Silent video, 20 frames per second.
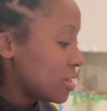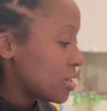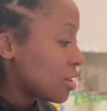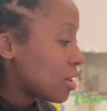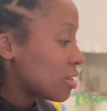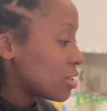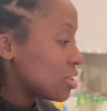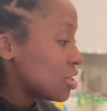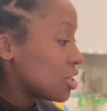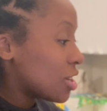
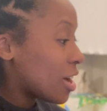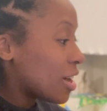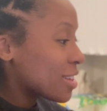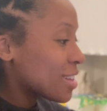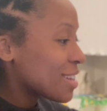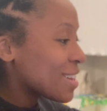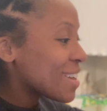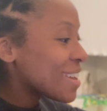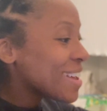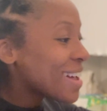all
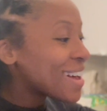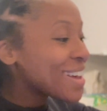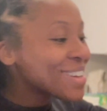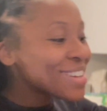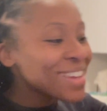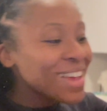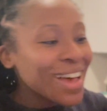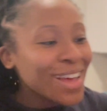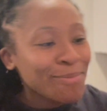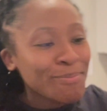chocolate, you guys.
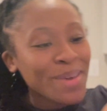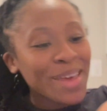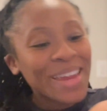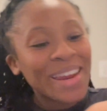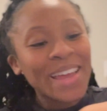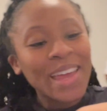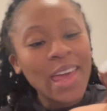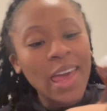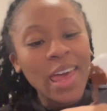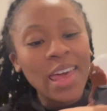I made
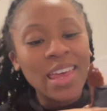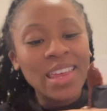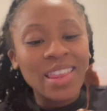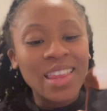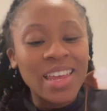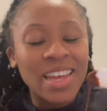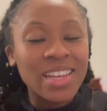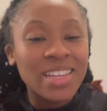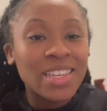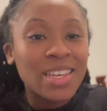a cake in
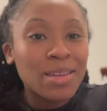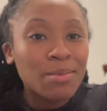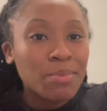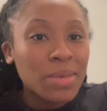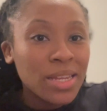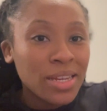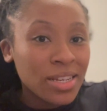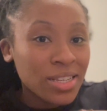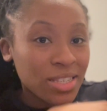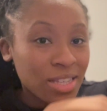like 10
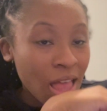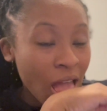minutes.